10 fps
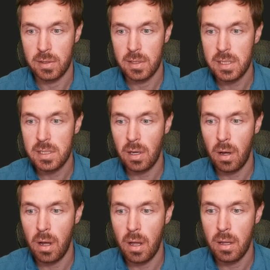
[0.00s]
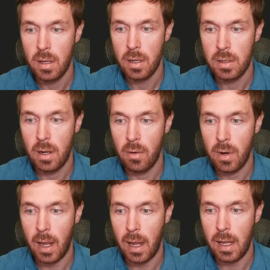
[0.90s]
So this is all
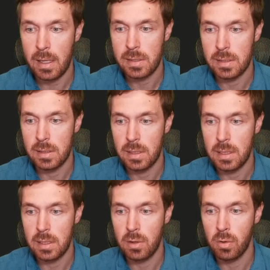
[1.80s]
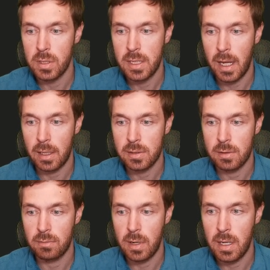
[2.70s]
known as the
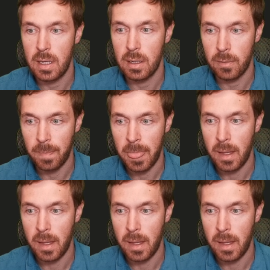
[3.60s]
cortex right here.